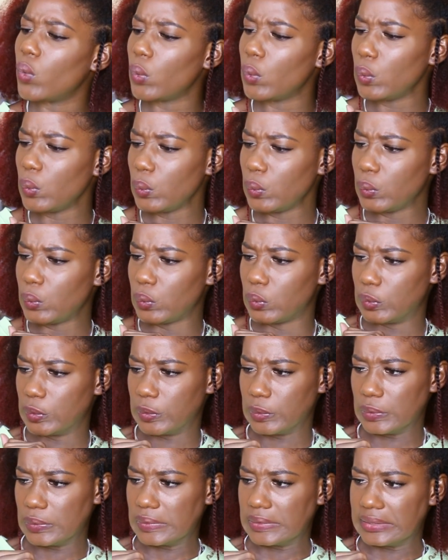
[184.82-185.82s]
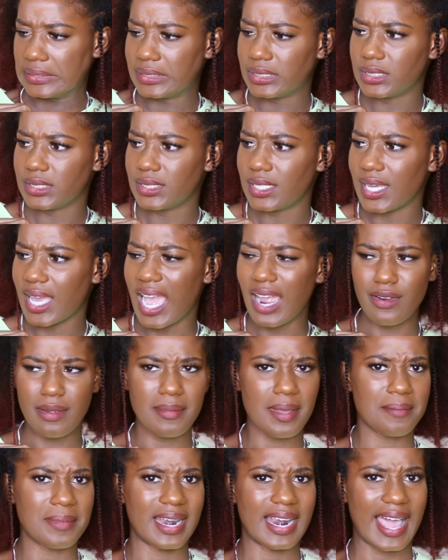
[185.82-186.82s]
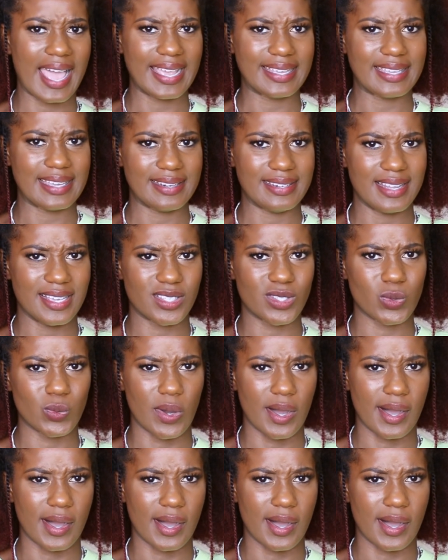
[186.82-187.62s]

Ooh, I remember liking this